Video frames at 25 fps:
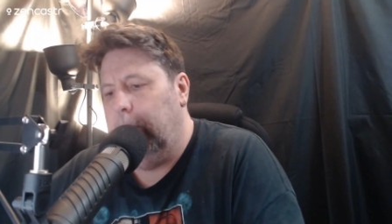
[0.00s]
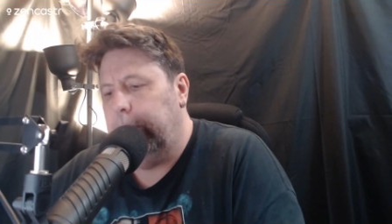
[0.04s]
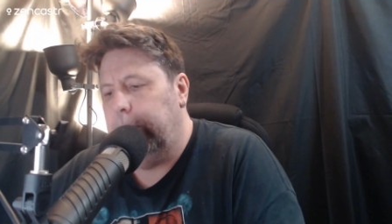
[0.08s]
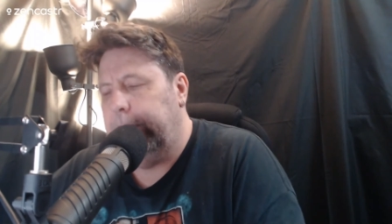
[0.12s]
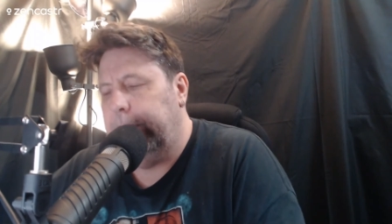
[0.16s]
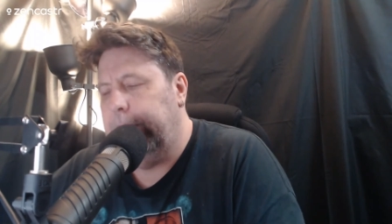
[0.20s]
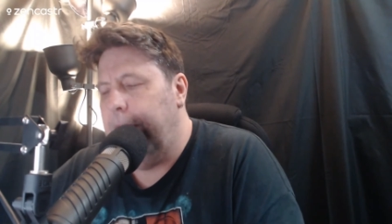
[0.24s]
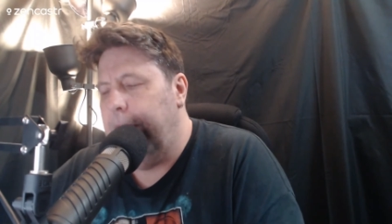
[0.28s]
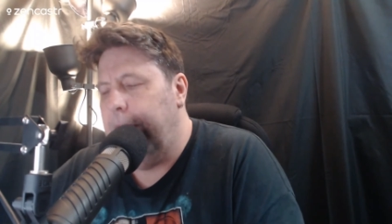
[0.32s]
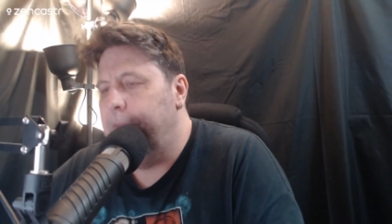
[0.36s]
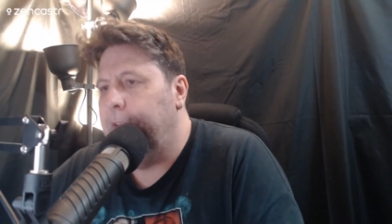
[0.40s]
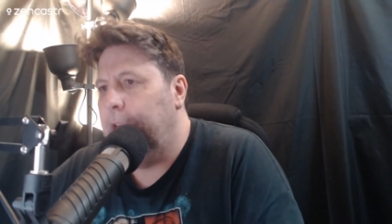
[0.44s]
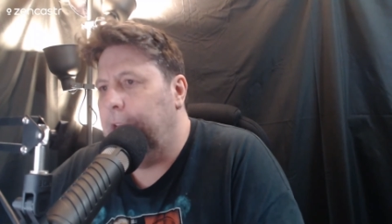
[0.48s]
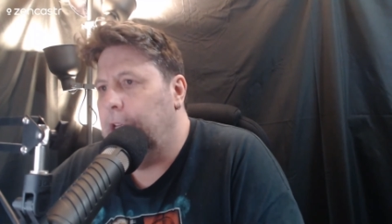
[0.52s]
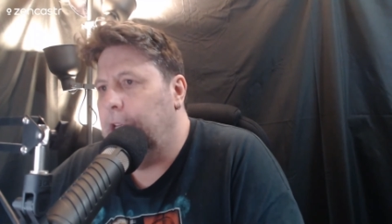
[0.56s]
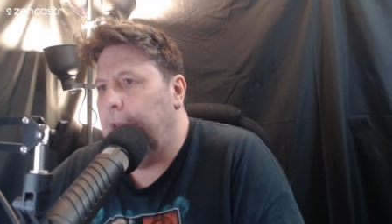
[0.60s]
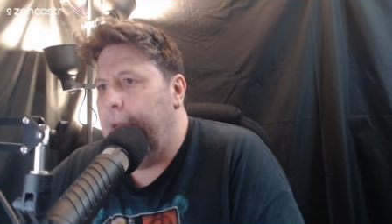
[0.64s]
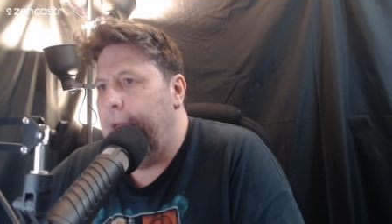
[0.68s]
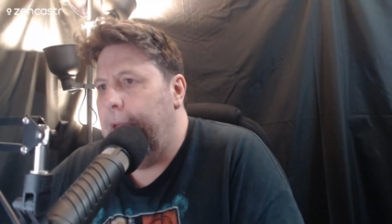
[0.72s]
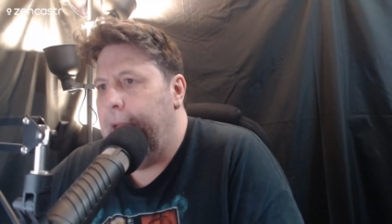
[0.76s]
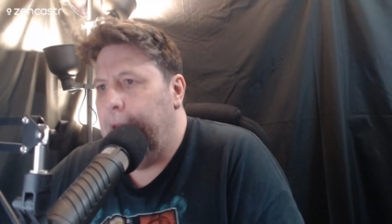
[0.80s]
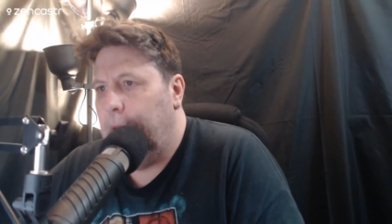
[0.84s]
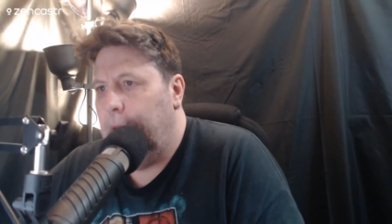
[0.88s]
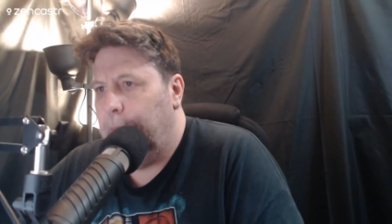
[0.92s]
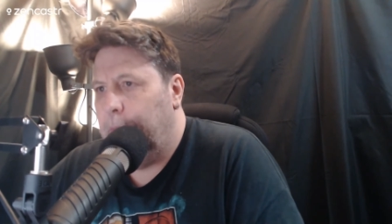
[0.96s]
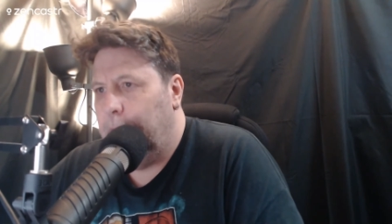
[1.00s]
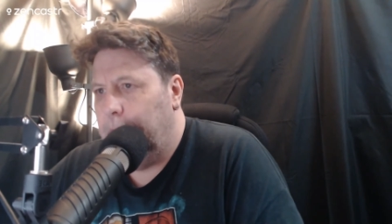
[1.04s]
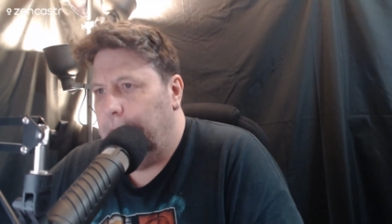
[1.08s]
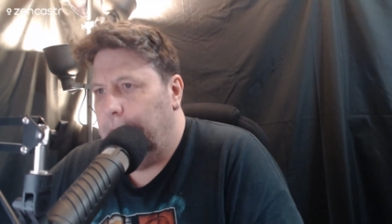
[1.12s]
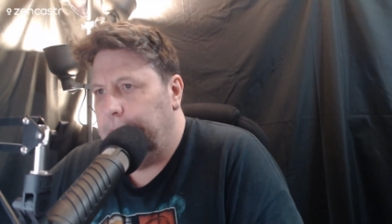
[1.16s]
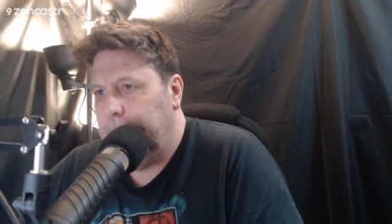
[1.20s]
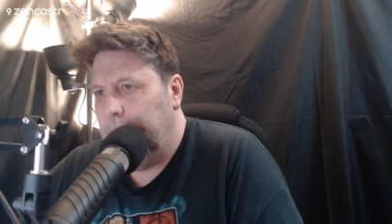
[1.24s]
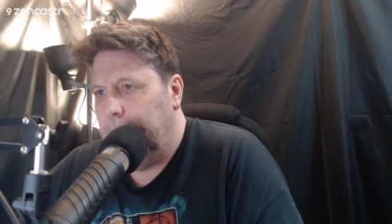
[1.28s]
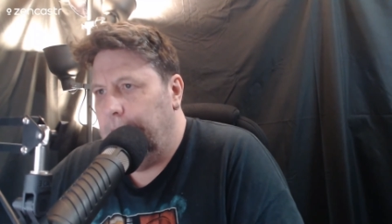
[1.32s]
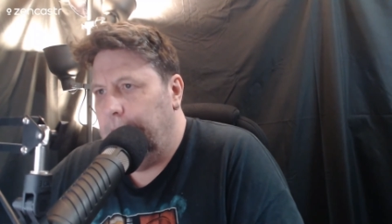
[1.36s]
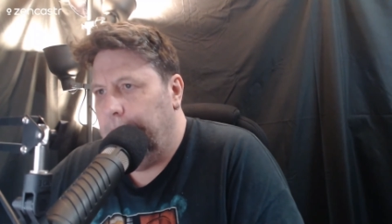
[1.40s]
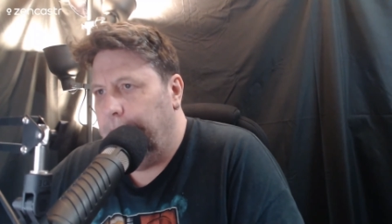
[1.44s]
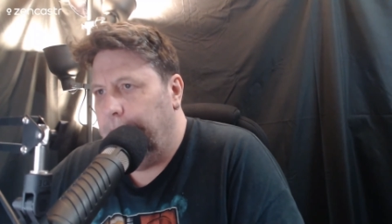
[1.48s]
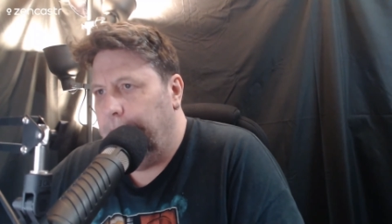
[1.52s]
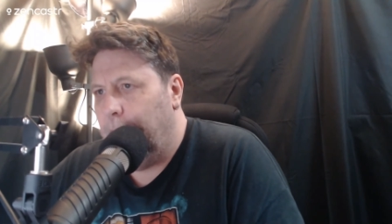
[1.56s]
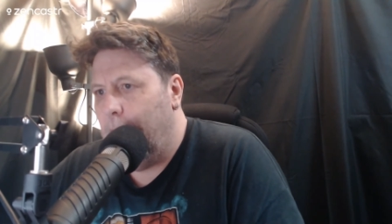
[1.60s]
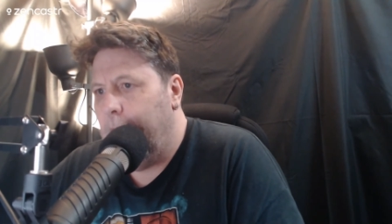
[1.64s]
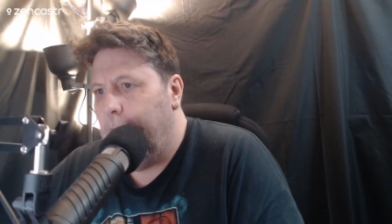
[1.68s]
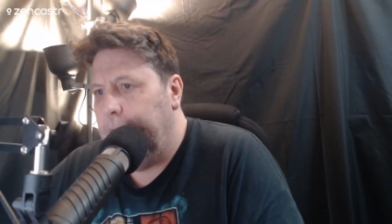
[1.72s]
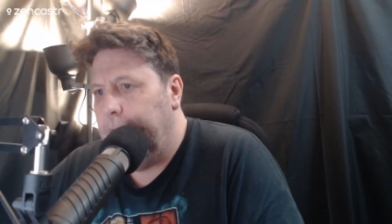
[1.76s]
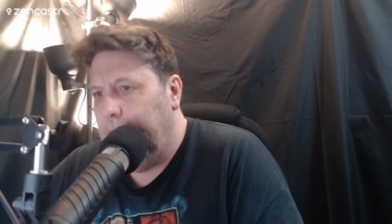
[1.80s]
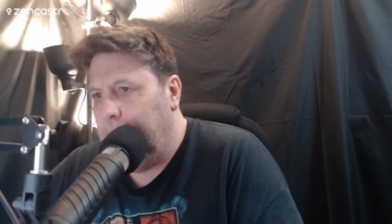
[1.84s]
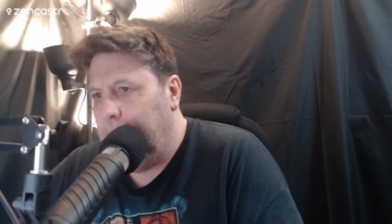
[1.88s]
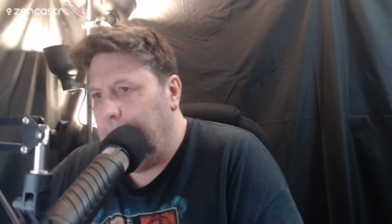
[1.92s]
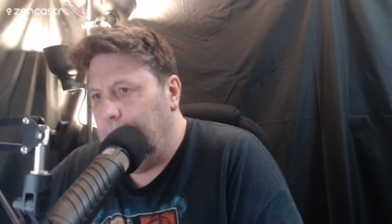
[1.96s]
savage animals in the
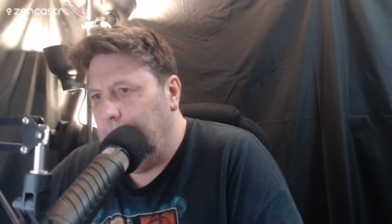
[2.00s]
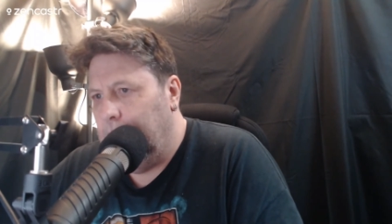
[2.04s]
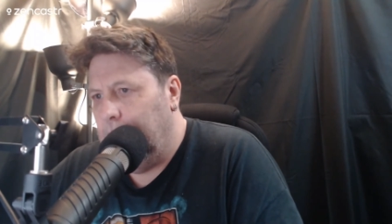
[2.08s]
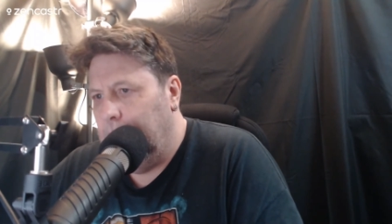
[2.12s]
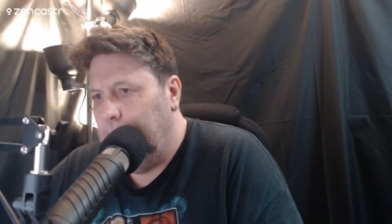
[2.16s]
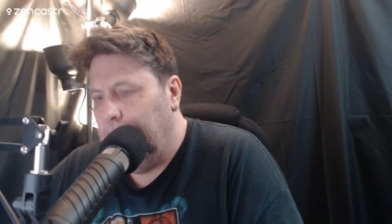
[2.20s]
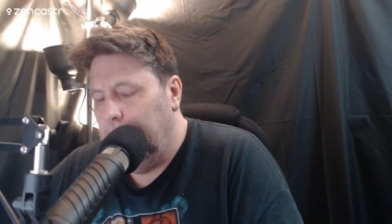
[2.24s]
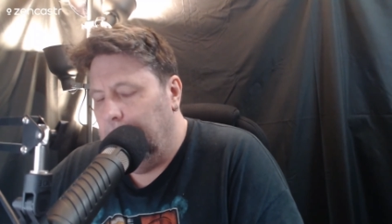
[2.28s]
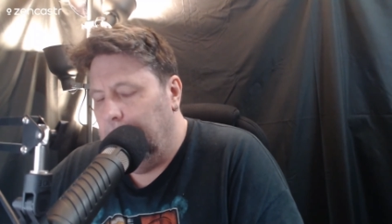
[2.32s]
fighting